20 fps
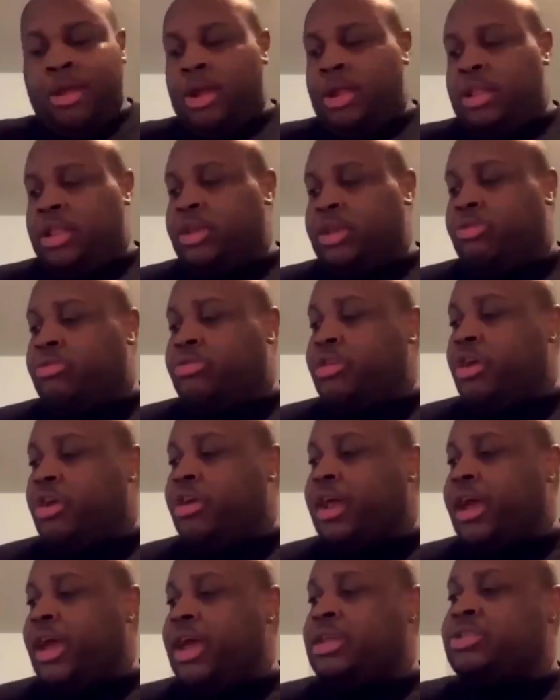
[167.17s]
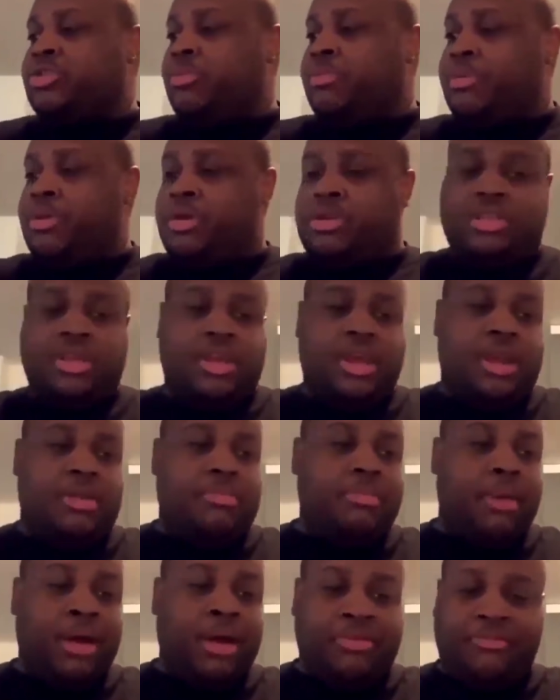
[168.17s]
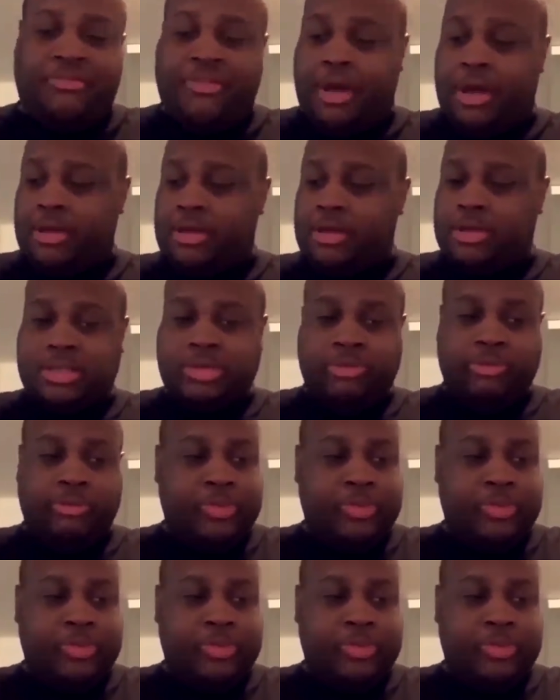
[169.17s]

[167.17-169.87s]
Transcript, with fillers: Little nerd ass, no pussy getting motherfuckers.